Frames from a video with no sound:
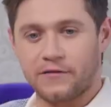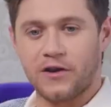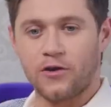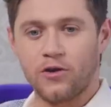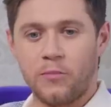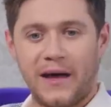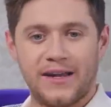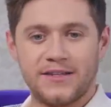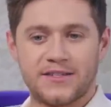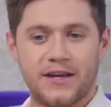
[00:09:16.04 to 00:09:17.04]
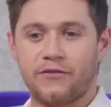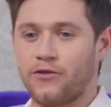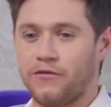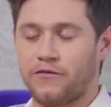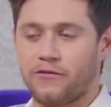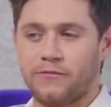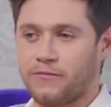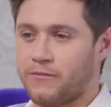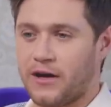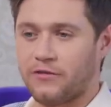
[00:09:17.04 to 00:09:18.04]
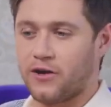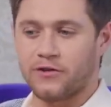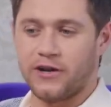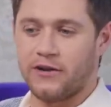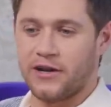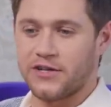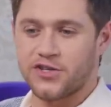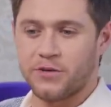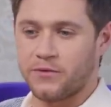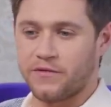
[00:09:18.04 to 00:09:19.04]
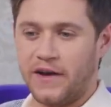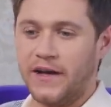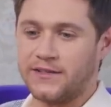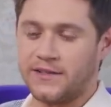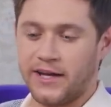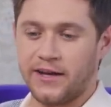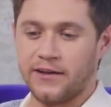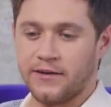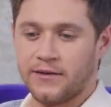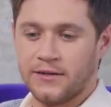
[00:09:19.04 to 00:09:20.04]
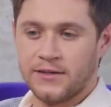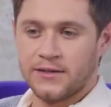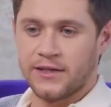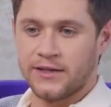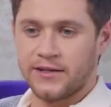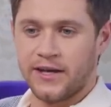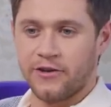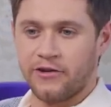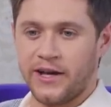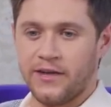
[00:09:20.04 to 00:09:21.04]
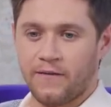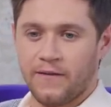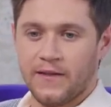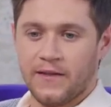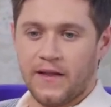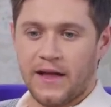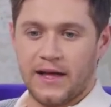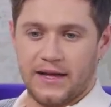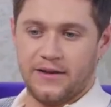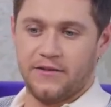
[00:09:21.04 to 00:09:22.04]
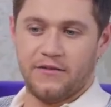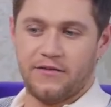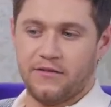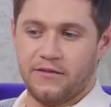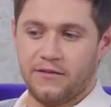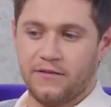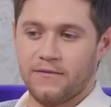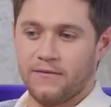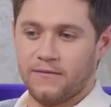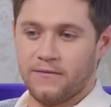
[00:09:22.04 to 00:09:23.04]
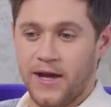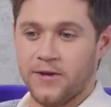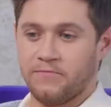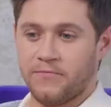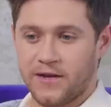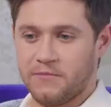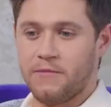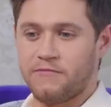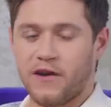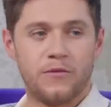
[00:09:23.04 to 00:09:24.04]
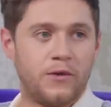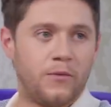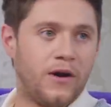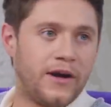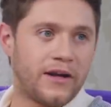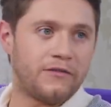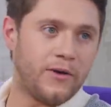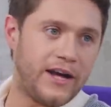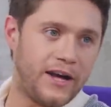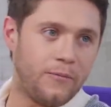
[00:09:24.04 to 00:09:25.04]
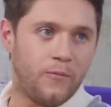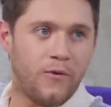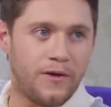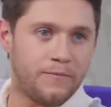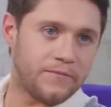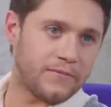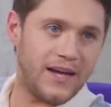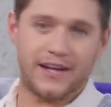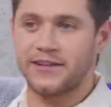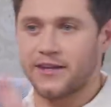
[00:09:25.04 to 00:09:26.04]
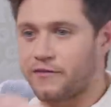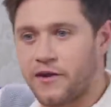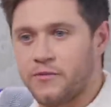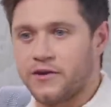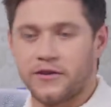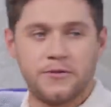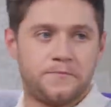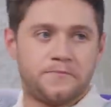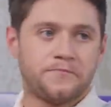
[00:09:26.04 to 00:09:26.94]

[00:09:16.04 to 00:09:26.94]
I've got a good balance. I've good. I've got a great relationship with the fans. I think. I think they'd agree. And yeah, I'm, I'm fine with what I give away and what. Yeah, I think they're fine with it too.